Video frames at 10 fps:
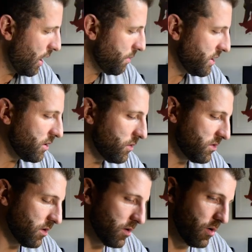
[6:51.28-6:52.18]
I'll be
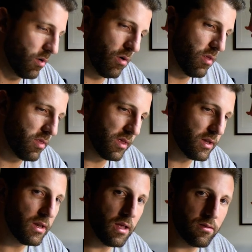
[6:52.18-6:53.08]
using all the
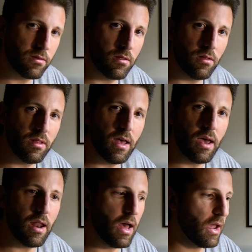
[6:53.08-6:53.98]
techniques
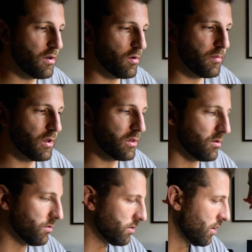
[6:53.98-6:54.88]
that I normally
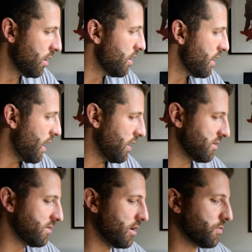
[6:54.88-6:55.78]
use.
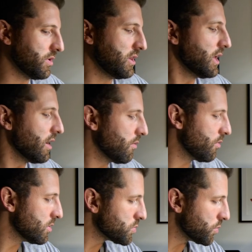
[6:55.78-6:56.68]
I'll start with the
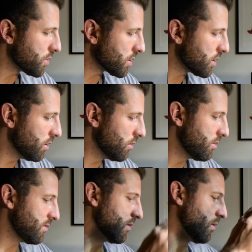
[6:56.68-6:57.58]
airbrush work,
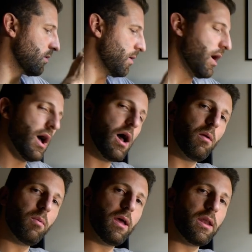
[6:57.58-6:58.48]
so
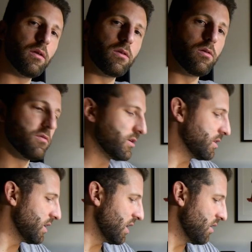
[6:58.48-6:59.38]
I'll plan on
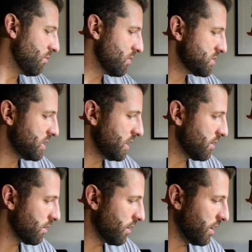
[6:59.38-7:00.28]
using the airbrush
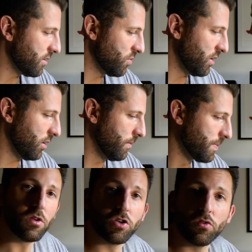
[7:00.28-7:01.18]
thinner as well,
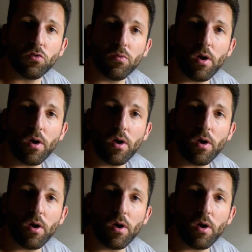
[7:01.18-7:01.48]
switching to